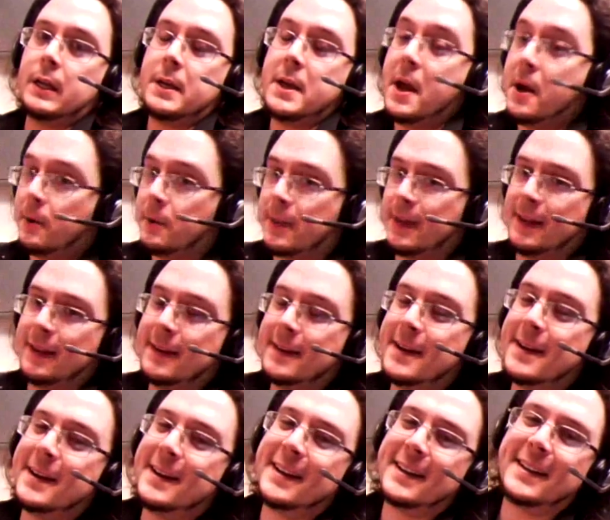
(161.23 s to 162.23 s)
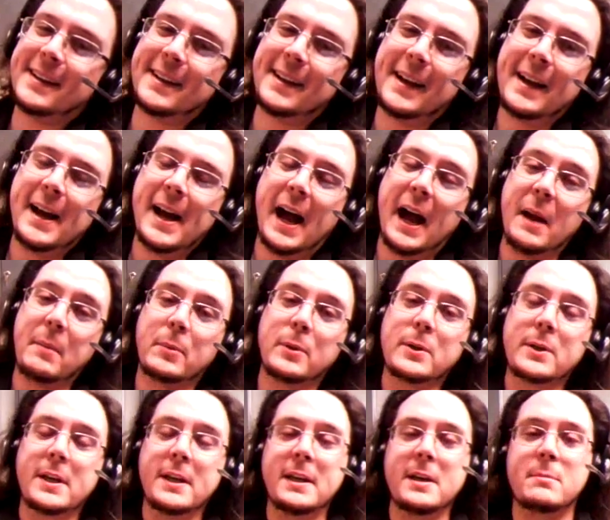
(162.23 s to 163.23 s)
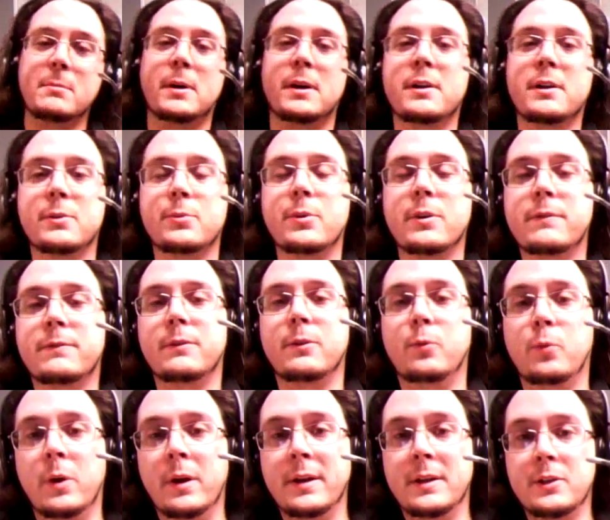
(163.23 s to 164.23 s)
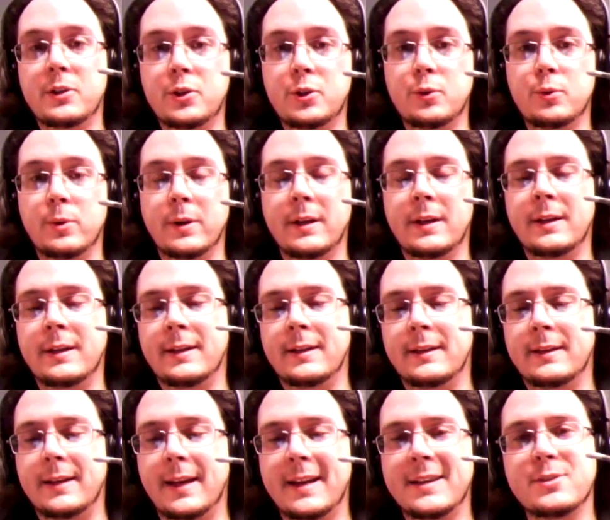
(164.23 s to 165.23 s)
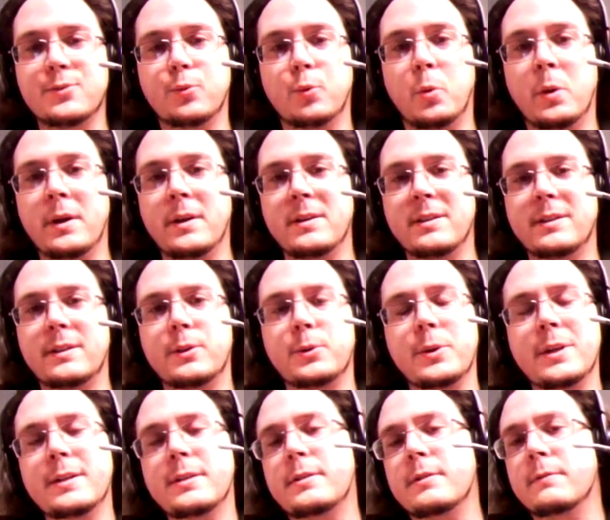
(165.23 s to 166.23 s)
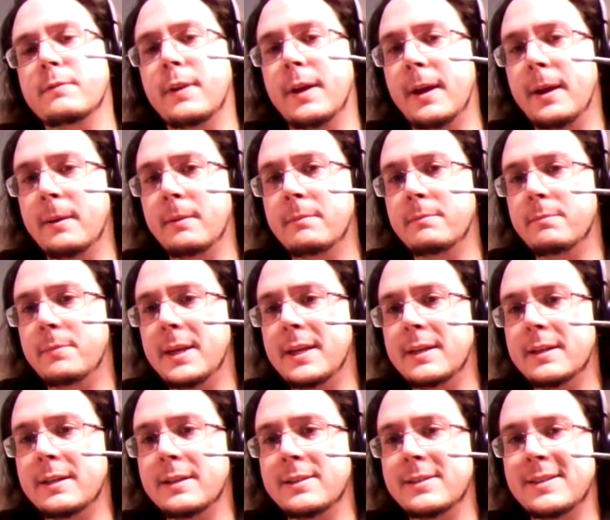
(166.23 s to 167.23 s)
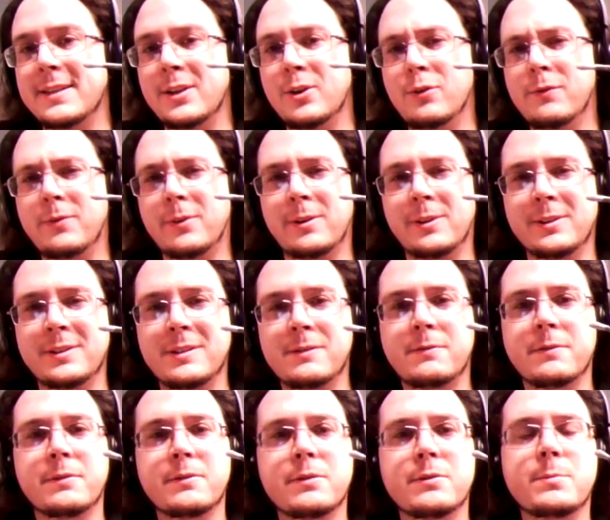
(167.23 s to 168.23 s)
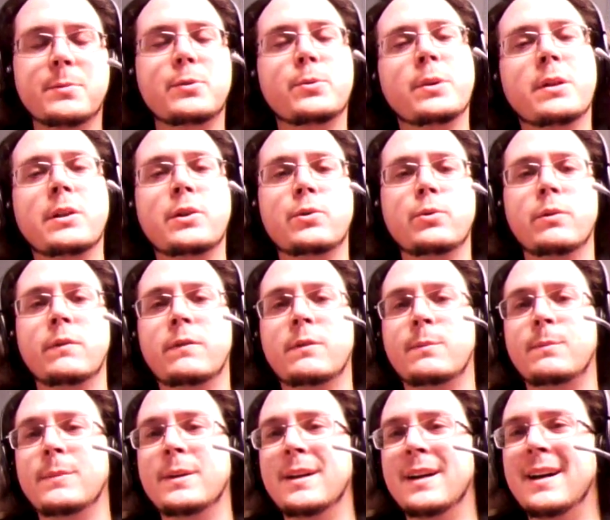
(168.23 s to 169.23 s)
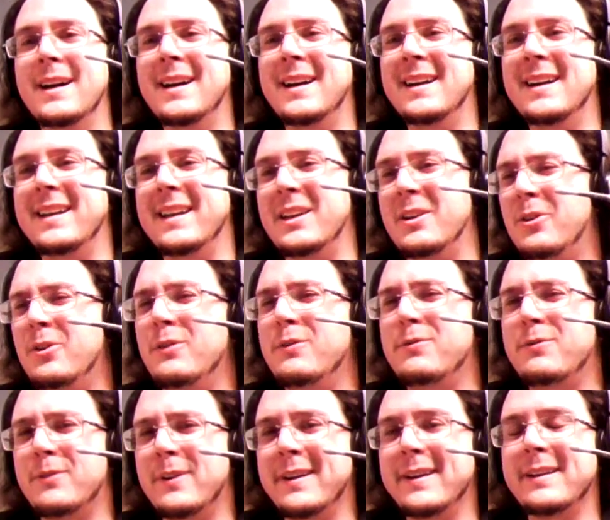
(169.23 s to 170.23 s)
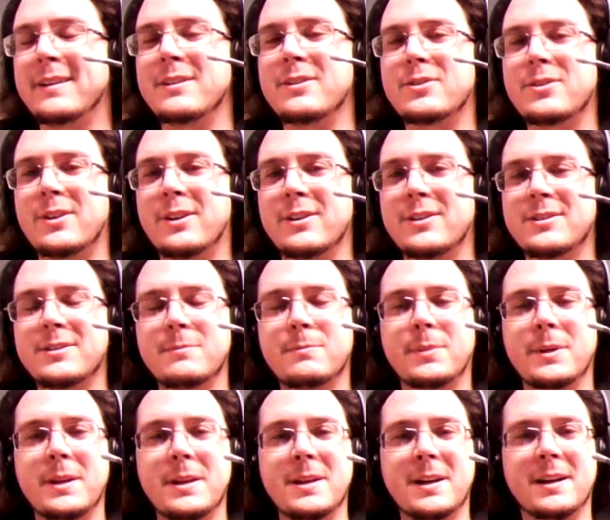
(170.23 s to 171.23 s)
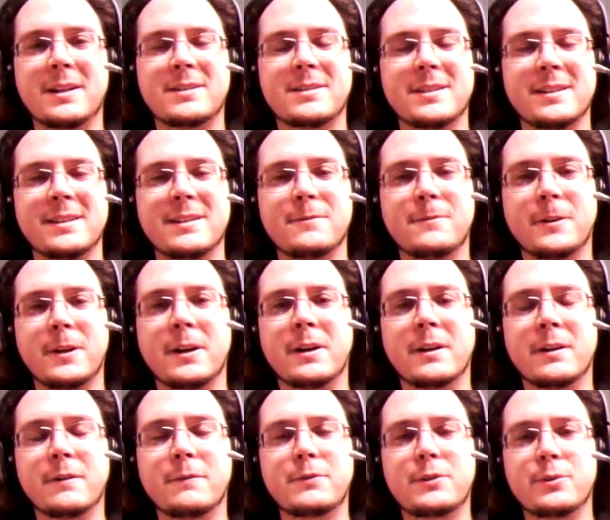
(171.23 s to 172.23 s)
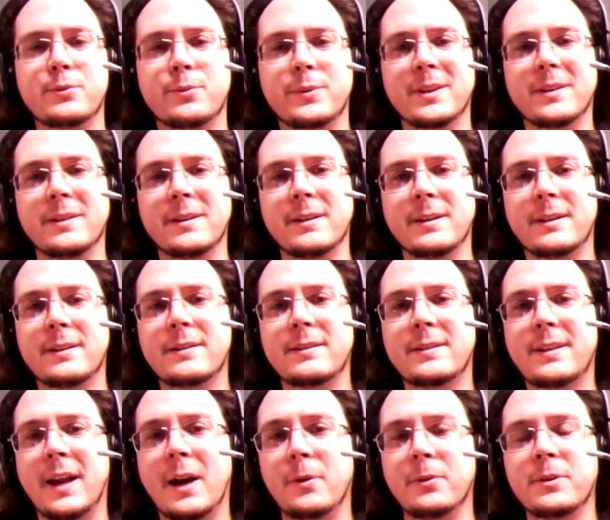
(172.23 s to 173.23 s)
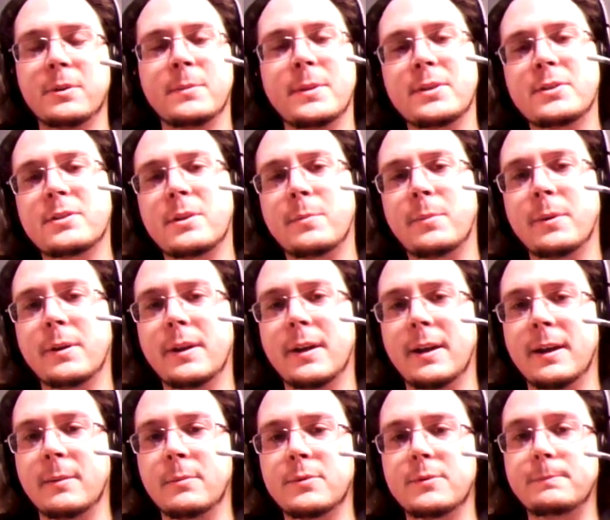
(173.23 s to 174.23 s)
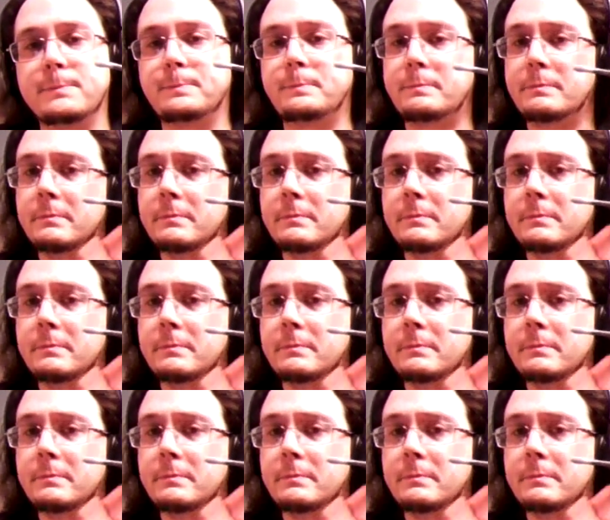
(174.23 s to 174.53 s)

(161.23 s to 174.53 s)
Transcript: Now then, I'm looking at Modern Warfare one and two uh, as one cohesive game because the overall differences between the two of them, in all frankness, are simply not significant enough to really count them as separate games.